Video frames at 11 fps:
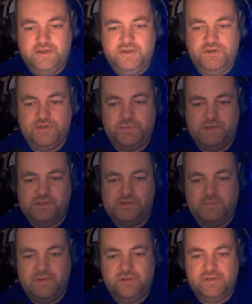use special
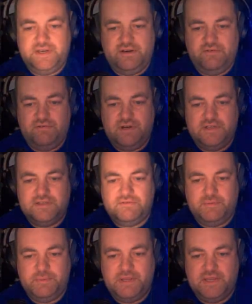ability, rinse,
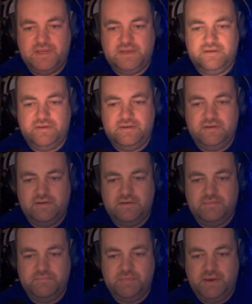repeat,
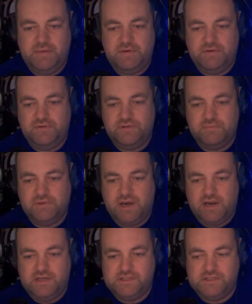maybe do some
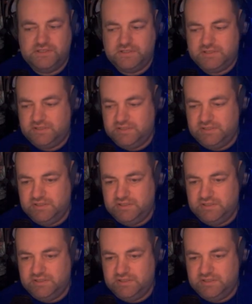dodges.